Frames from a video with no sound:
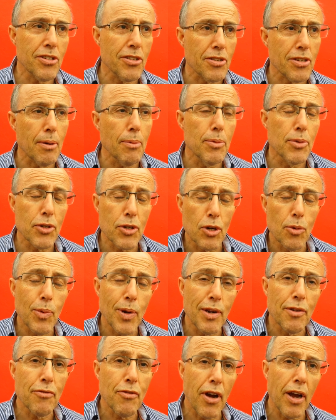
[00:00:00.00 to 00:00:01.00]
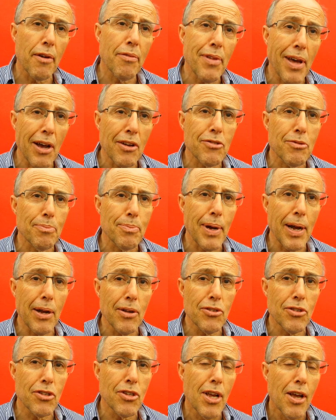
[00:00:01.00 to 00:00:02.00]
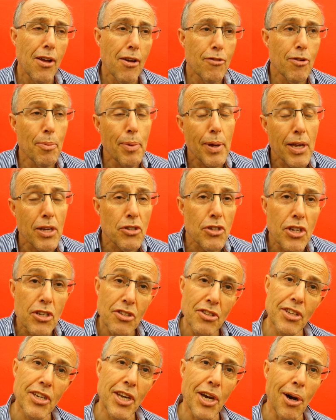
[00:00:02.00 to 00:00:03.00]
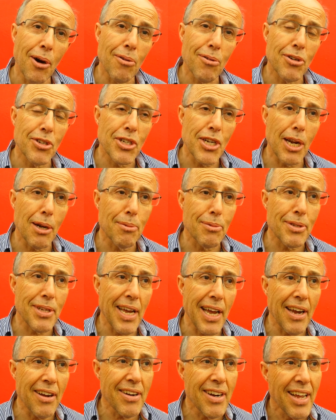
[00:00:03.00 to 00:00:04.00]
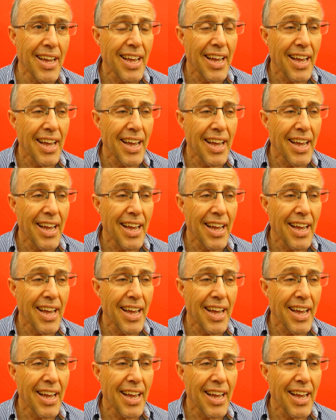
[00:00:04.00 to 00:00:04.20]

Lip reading: Someone's going to win £5,000 for being a season ticket holder at Cheltenham Town.